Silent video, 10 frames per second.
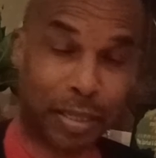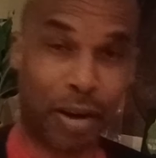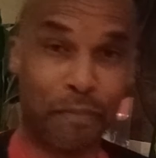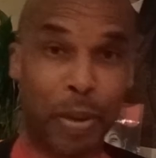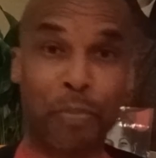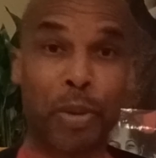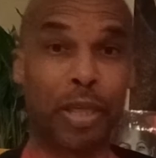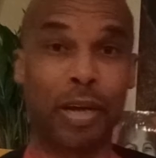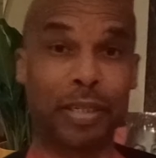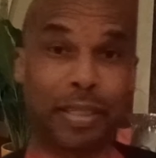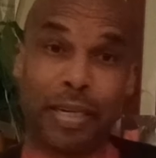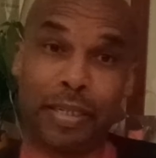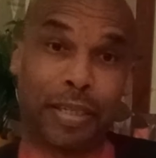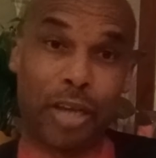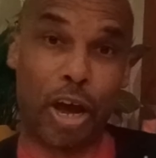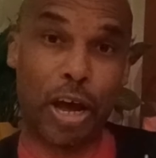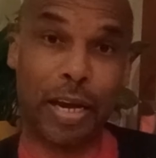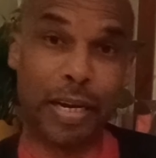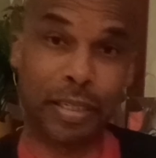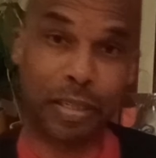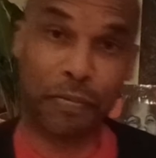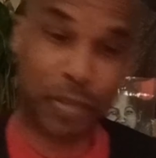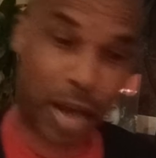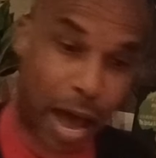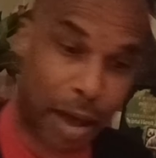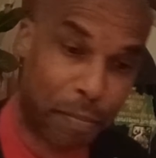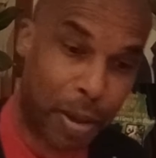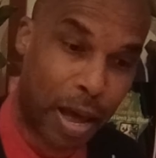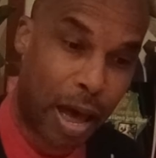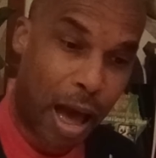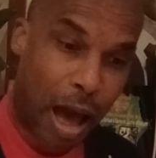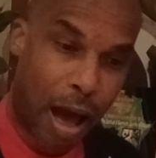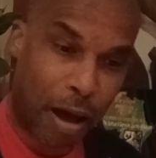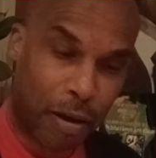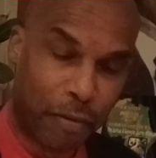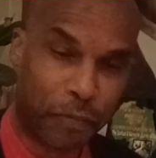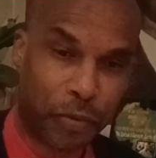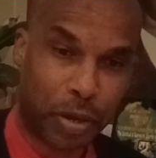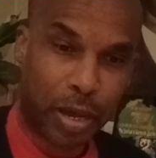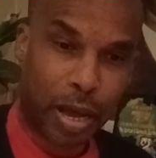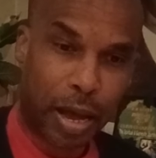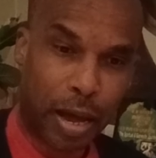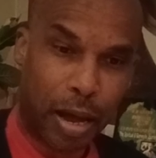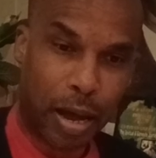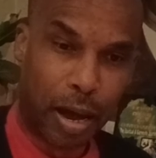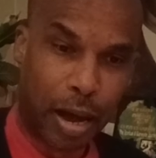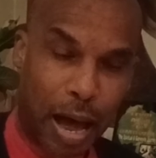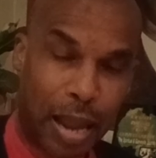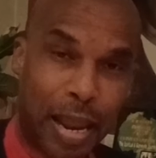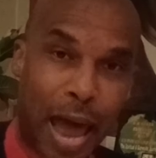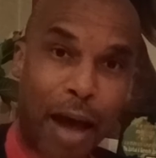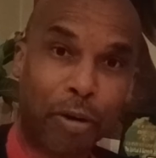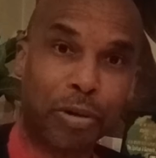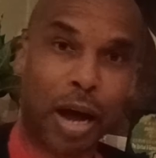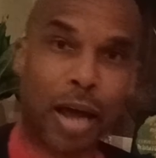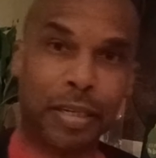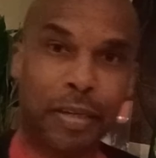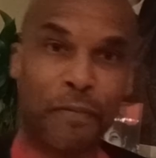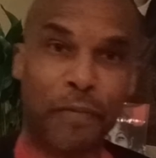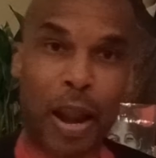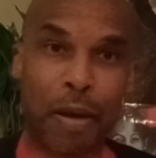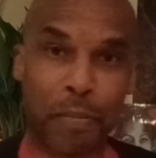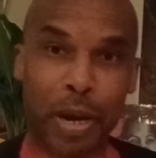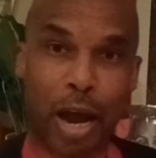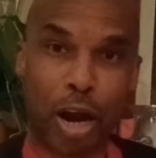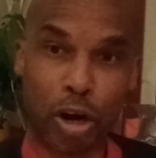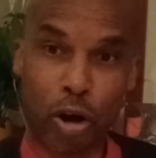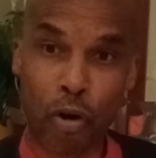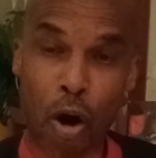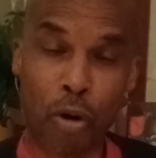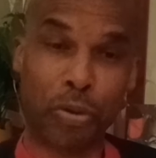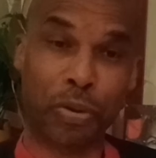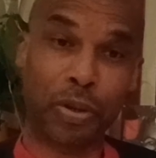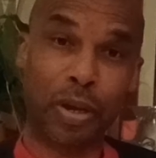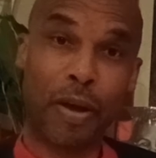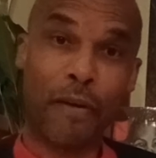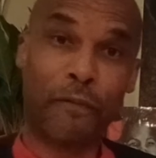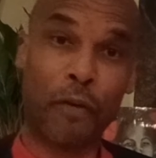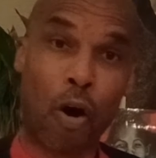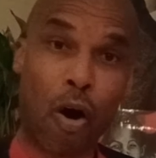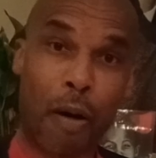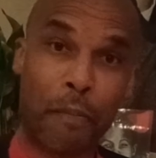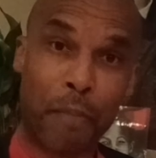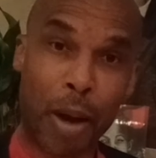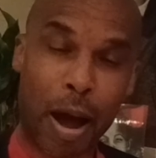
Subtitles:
that have been with us since the earliest of time have allowed development and growth for